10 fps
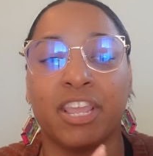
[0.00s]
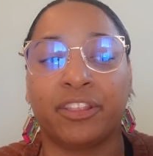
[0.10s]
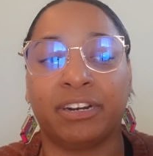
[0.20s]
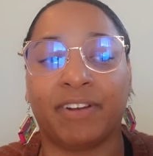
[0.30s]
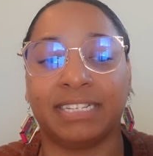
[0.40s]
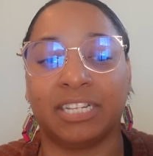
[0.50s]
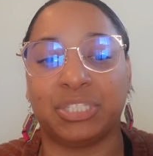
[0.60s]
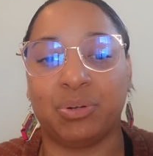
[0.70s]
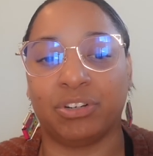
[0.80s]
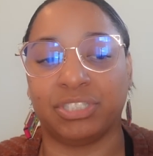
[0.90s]
other device
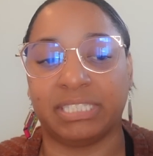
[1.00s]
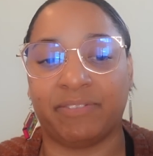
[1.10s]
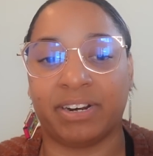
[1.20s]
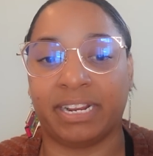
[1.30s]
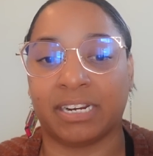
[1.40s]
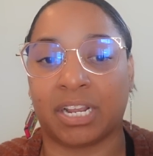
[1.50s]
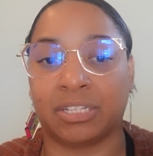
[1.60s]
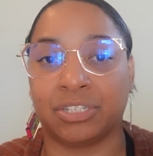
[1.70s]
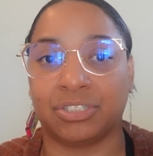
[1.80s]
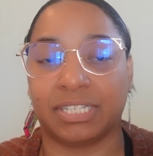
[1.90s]
that's
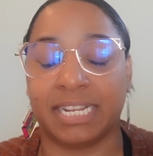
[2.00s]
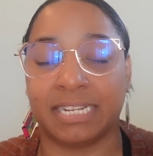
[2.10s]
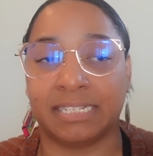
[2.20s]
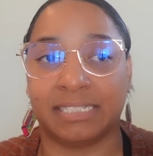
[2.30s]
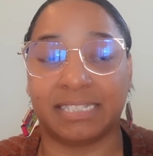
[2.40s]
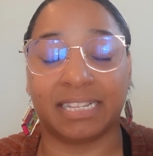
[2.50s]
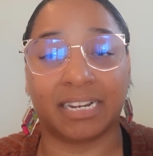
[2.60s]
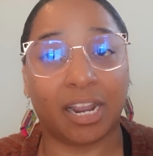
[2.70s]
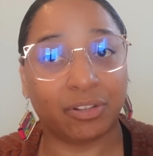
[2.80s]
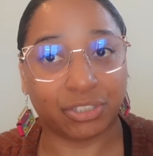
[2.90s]
$279 is the
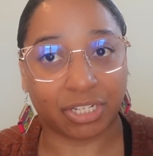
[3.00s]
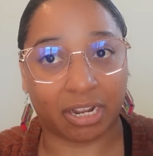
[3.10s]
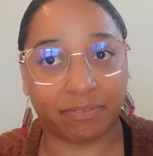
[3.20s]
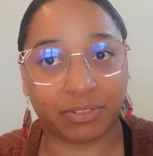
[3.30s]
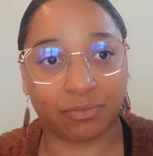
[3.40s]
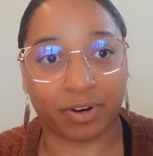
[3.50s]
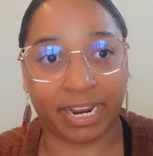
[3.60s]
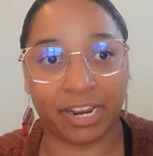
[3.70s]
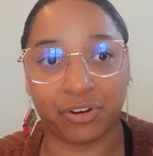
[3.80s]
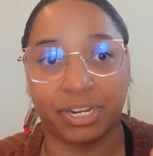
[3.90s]
Color Soft,
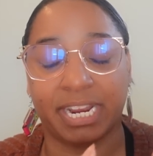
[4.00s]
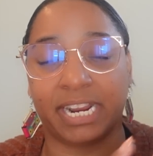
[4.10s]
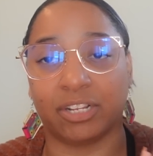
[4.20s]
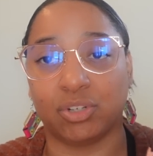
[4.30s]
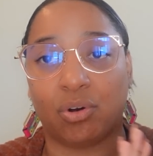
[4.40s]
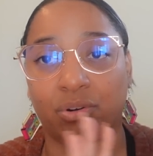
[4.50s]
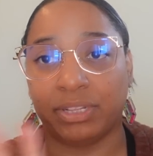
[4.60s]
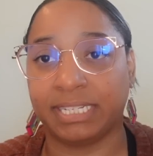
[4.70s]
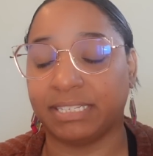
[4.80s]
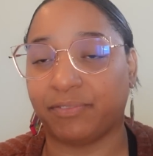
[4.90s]
right? And you're getting a
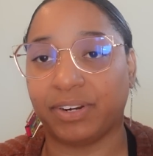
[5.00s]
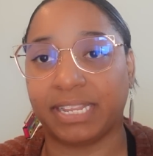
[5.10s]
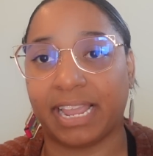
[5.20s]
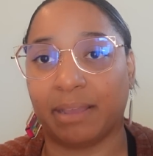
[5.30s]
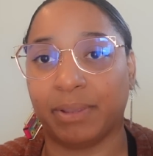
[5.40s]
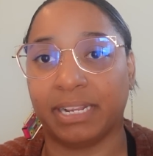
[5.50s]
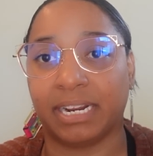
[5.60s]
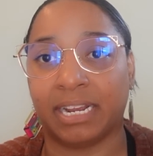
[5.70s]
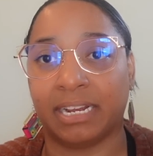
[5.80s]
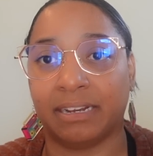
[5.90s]
totally different gamut
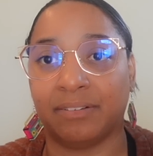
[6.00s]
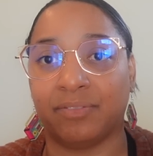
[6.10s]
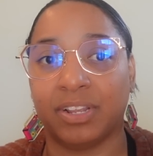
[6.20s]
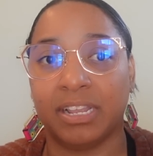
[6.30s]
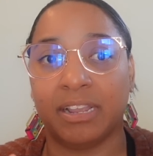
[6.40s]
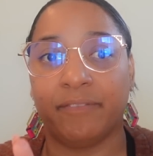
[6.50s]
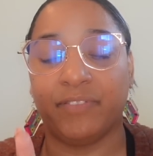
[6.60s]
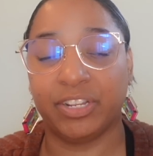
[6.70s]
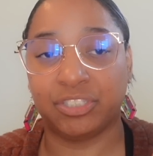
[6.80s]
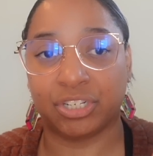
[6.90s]
of
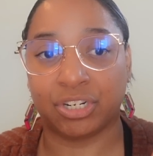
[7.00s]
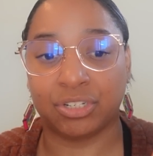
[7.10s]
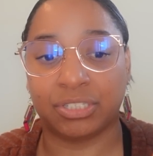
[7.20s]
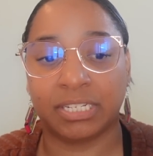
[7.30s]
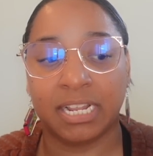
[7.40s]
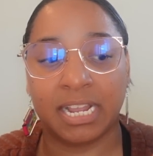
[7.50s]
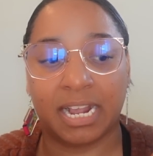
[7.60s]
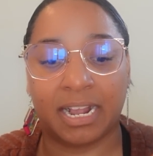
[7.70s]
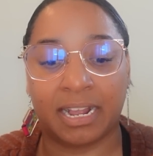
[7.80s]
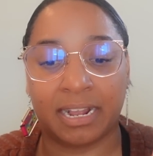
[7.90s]
features.
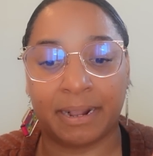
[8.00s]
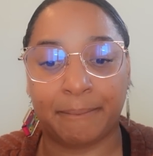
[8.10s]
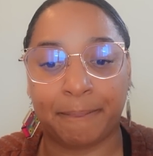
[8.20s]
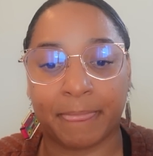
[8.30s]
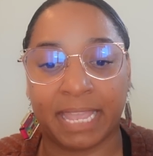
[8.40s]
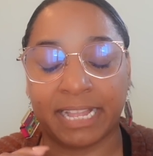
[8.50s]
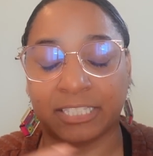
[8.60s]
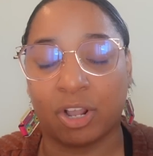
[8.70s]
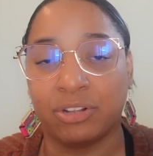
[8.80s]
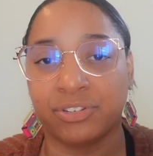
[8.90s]
And
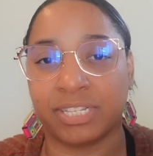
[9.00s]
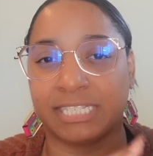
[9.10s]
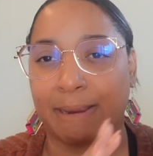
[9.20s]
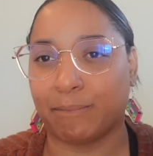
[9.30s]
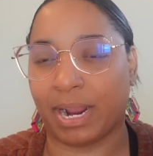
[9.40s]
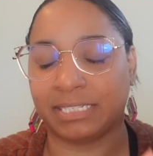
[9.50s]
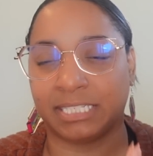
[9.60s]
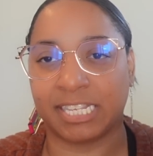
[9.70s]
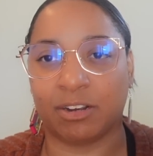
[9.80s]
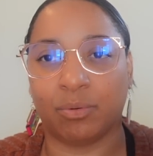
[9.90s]
that's also the same price
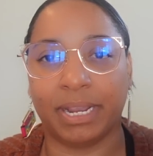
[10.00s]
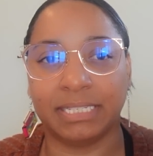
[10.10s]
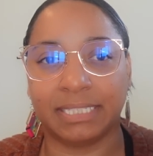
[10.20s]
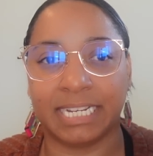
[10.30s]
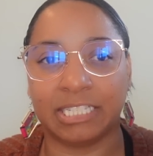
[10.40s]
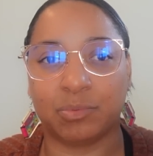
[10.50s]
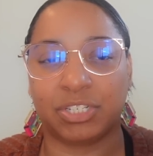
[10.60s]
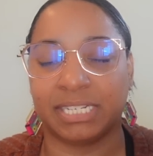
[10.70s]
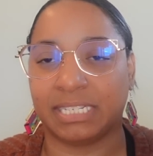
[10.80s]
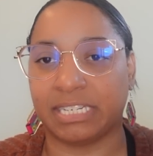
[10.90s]
as the Oasis, which
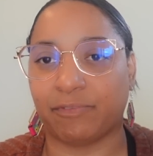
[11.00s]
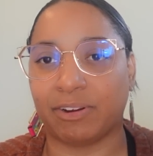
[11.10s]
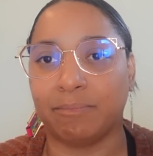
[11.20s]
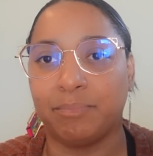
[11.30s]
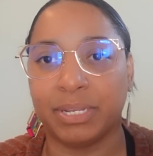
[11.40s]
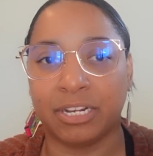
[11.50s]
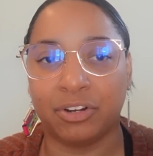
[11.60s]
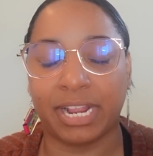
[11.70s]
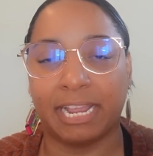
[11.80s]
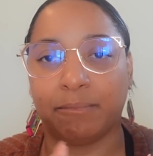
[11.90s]
has a different
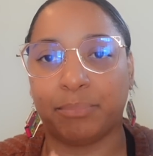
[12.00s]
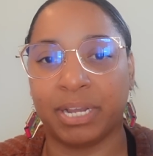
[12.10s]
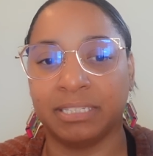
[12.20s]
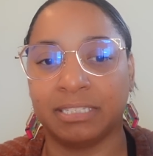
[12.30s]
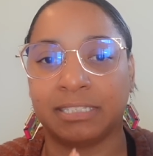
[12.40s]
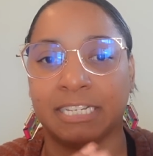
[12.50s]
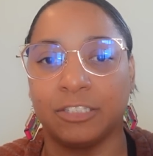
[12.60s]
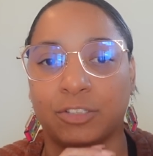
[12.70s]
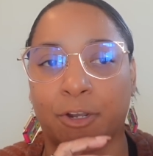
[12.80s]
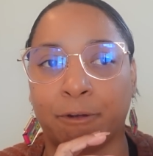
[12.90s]
build, had buttons, and
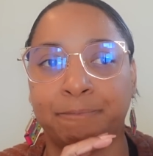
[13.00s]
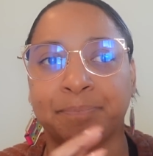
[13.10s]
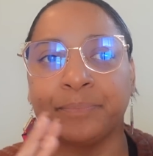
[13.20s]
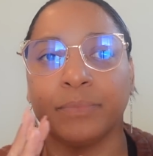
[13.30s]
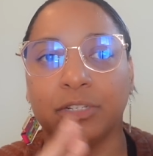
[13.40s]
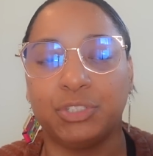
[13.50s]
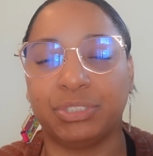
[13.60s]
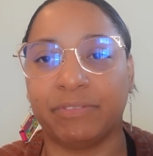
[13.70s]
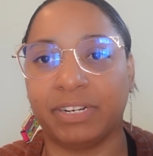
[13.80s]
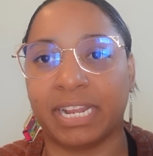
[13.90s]
so
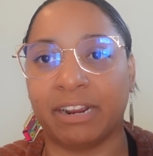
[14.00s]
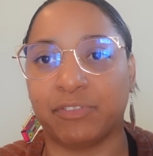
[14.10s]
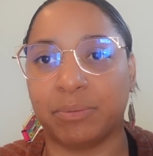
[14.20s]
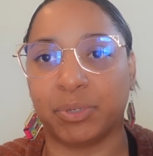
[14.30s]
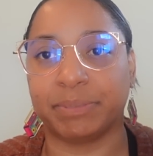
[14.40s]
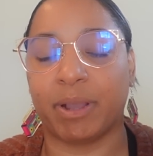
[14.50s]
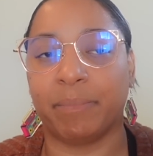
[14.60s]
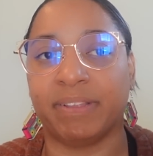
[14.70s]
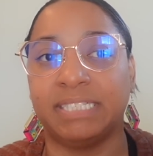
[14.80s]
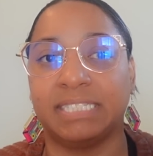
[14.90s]
$279 for the Boox
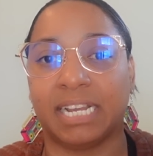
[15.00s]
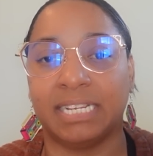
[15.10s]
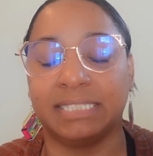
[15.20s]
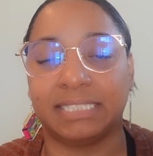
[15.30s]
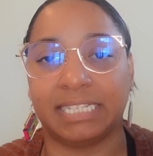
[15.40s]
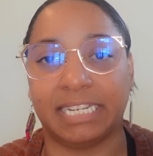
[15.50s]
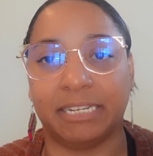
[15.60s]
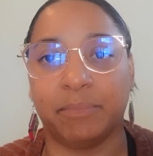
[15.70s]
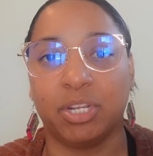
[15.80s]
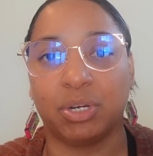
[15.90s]
Palma does
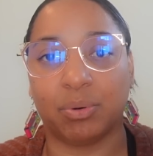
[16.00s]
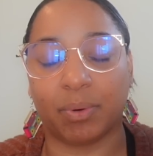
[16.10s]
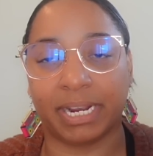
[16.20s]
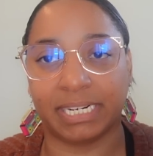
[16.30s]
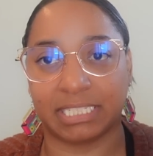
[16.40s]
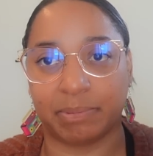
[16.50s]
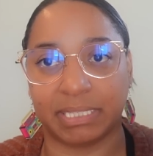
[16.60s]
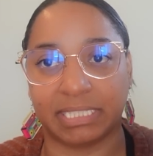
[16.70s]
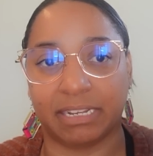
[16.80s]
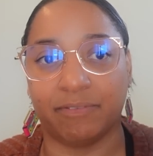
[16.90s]
seem quite
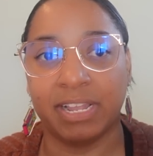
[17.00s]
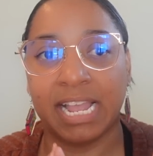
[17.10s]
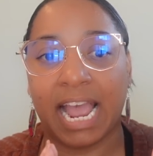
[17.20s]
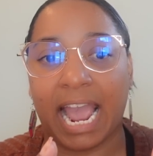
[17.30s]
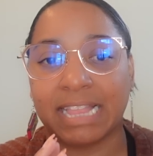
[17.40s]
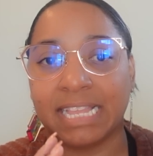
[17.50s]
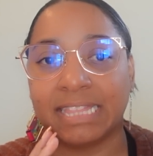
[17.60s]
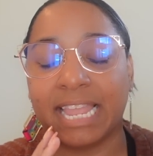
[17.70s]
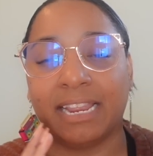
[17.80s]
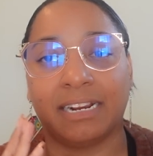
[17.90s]
expensive. I
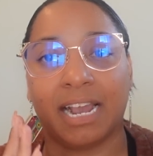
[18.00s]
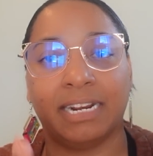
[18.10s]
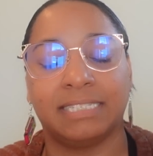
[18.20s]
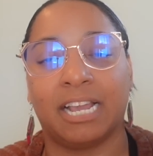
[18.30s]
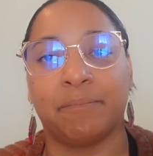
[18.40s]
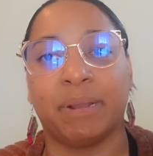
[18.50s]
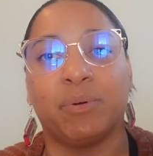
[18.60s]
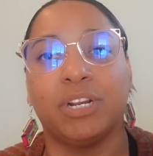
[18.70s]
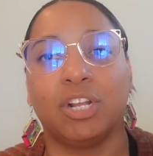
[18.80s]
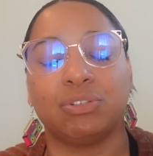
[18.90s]
think they could cut it down by
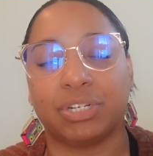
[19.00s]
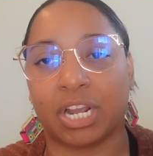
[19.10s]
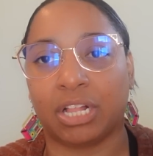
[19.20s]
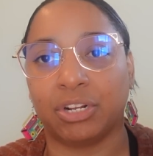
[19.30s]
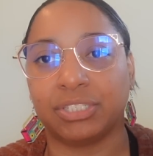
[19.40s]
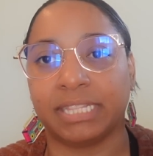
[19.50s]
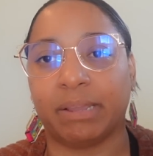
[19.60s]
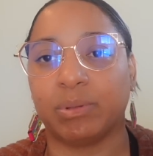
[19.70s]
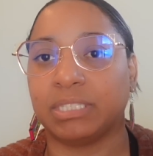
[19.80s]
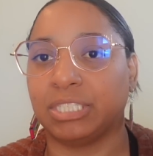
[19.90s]
$100 and
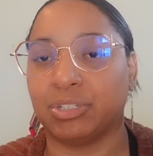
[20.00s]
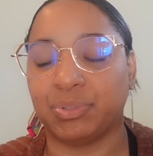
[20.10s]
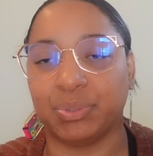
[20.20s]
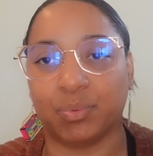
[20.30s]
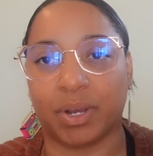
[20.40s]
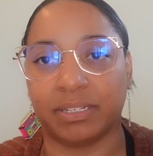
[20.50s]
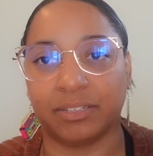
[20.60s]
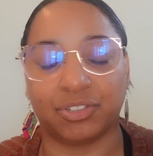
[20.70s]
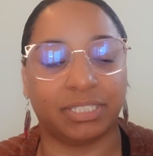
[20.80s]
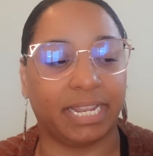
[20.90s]
they would still do well on
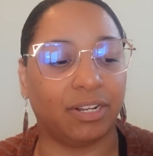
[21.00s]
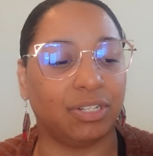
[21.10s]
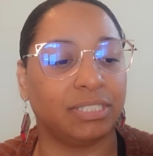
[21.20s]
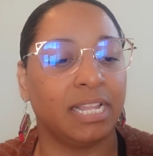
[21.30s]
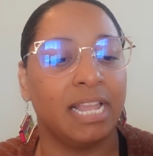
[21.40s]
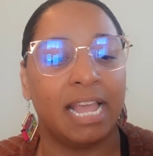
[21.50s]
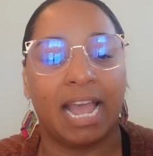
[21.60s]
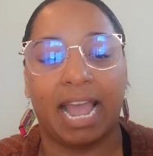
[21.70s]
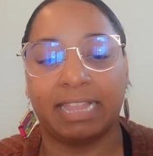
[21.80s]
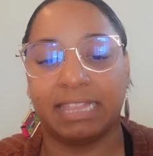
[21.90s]
their sales.
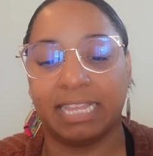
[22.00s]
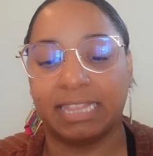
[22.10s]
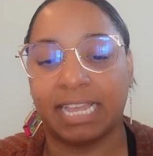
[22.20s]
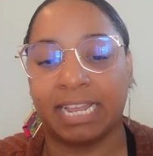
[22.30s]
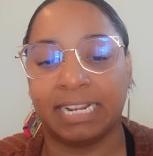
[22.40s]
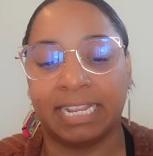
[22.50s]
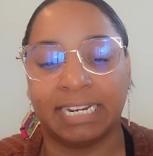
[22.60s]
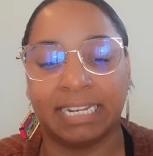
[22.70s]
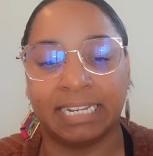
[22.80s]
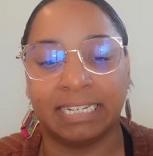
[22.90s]
I think that
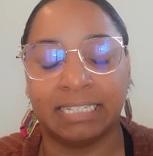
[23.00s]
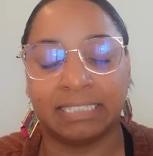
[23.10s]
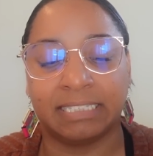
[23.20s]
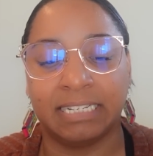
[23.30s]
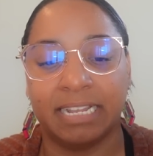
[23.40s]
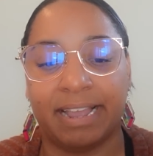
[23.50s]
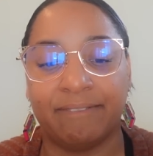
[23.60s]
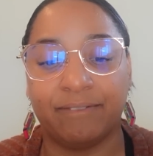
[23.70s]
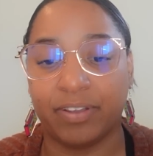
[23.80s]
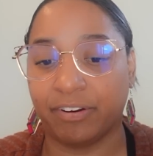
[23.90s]
it is a
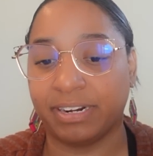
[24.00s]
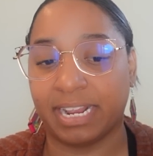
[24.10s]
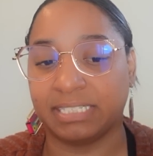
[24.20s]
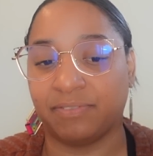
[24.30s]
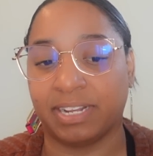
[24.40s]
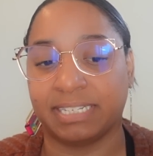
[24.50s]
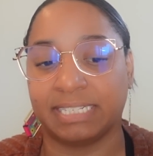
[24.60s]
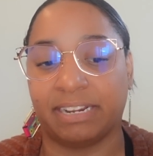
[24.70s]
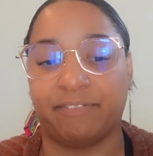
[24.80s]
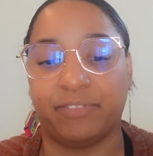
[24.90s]
very nice device. Like I
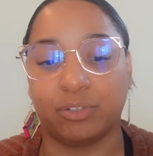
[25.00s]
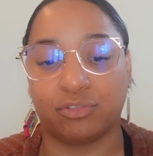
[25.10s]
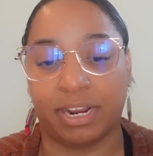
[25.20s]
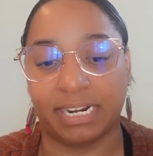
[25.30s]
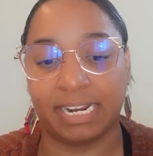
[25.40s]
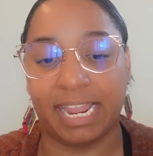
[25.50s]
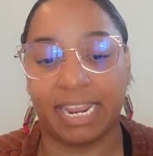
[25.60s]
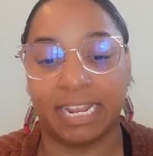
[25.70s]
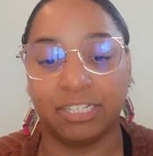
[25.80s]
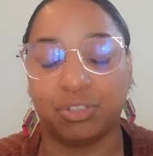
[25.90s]
said, it feels great in
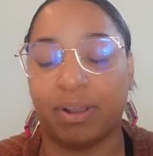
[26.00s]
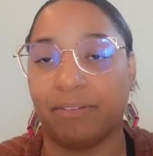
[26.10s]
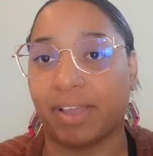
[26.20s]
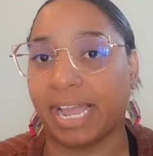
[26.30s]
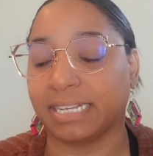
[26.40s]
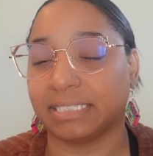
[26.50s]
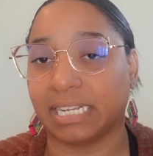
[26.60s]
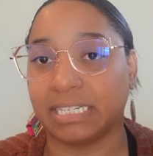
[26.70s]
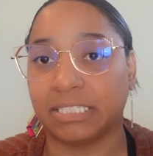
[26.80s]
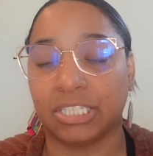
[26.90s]
hand. You have
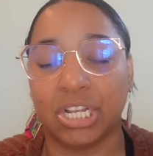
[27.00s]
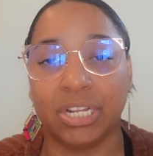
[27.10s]
access